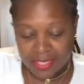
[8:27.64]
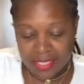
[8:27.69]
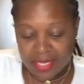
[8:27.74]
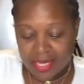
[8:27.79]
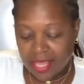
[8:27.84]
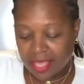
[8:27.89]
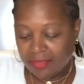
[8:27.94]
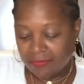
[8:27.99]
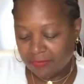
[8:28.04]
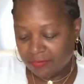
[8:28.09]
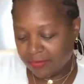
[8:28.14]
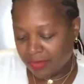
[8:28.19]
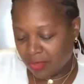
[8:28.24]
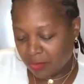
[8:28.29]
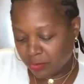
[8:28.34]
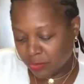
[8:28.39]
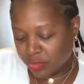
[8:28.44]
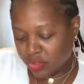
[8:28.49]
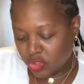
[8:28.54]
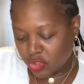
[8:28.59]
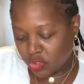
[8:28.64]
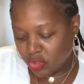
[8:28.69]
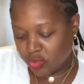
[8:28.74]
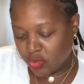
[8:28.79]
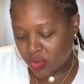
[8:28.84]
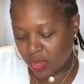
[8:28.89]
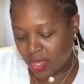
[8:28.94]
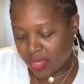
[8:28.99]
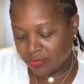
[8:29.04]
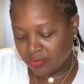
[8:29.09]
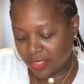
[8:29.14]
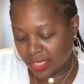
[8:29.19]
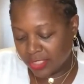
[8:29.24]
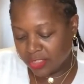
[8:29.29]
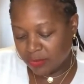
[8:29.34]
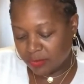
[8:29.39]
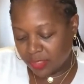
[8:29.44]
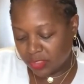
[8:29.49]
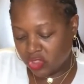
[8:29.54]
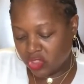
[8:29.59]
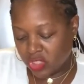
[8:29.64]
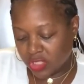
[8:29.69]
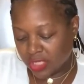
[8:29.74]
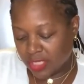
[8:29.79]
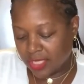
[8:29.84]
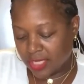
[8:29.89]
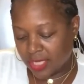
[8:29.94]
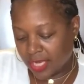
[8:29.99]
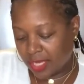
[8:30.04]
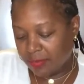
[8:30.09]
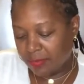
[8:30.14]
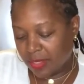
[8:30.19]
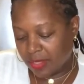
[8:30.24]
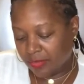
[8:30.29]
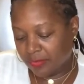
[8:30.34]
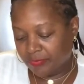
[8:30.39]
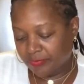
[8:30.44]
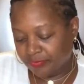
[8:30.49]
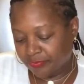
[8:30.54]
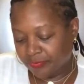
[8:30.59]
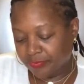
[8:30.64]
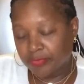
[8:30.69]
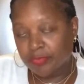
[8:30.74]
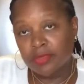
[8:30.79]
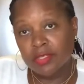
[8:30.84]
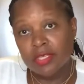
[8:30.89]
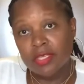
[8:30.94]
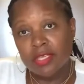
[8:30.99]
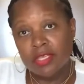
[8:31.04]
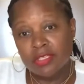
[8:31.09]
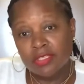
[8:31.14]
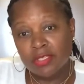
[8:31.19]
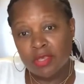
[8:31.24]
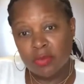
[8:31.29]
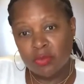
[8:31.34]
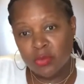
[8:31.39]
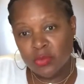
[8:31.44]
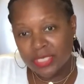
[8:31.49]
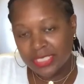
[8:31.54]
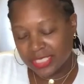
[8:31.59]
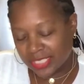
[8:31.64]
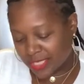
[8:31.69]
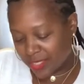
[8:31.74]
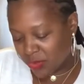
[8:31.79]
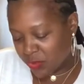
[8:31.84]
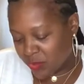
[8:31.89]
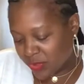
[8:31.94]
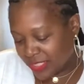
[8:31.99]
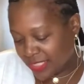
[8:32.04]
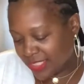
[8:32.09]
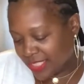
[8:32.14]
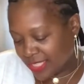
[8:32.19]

And I wanna show you how nice my chicken came out. So I'm whisking.